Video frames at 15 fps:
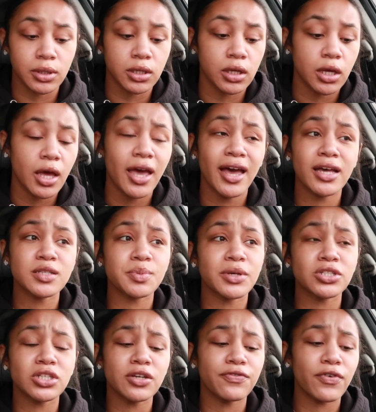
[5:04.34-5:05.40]
me.
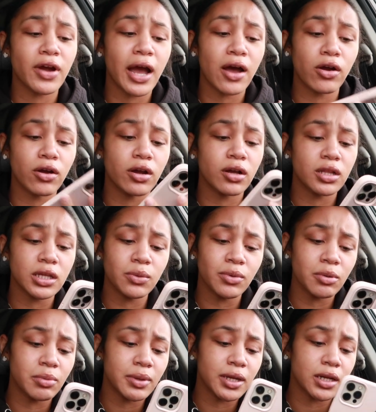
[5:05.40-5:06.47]
Especially for how early
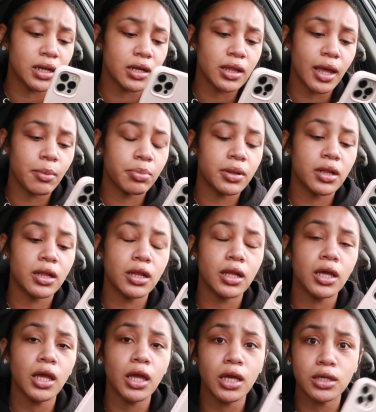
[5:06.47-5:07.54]
we be in there. Like,
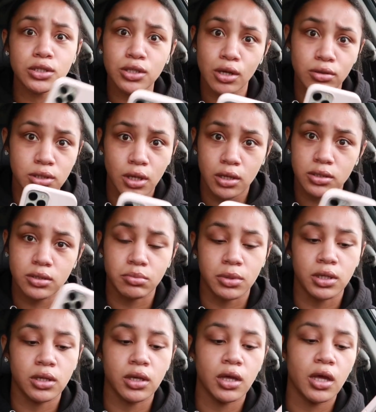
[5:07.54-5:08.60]
please don't talk to
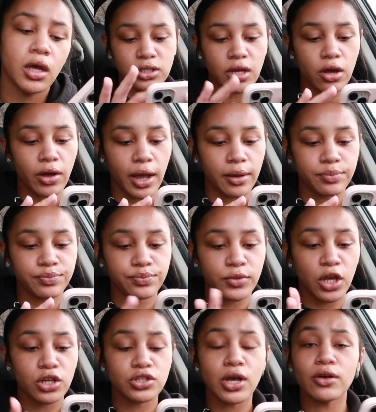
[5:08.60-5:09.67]
me. Okay.
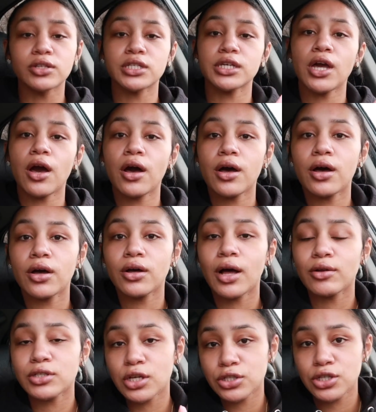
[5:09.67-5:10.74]
So I'll see y'all.
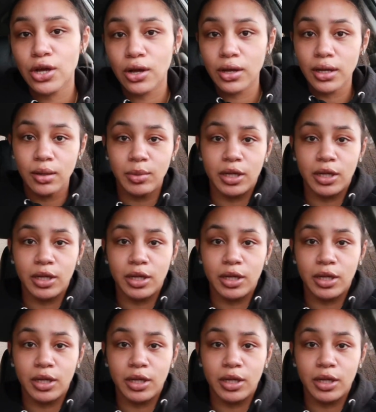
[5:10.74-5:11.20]
I'll talk to y'all in a